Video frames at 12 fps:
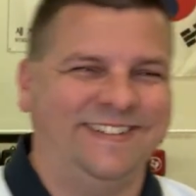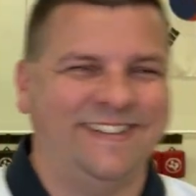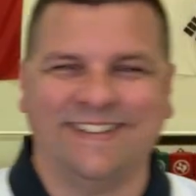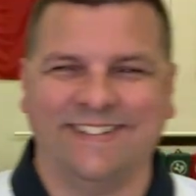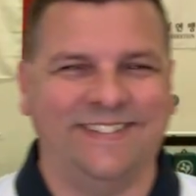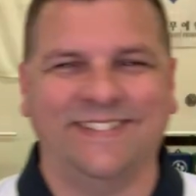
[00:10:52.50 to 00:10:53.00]

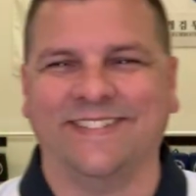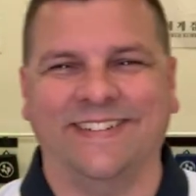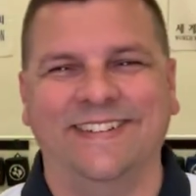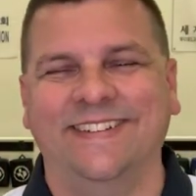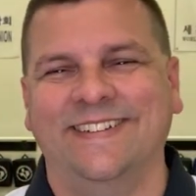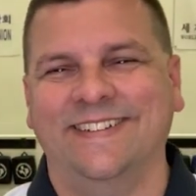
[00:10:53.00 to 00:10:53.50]
Can't do it.
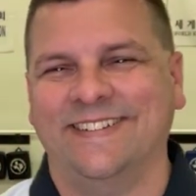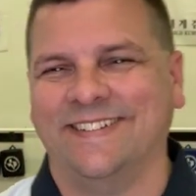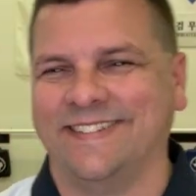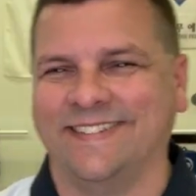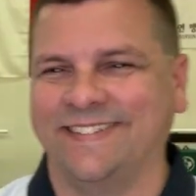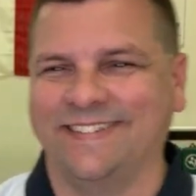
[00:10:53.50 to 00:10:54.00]

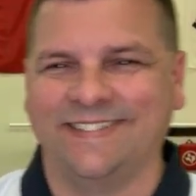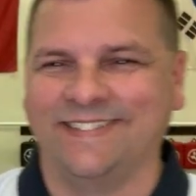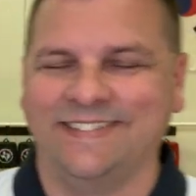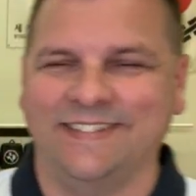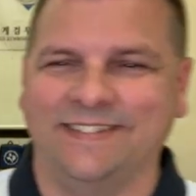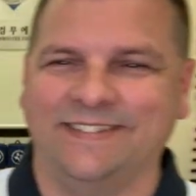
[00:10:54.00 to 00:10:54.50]
Uh,
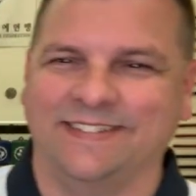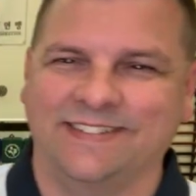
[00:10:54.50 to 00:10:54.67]
no,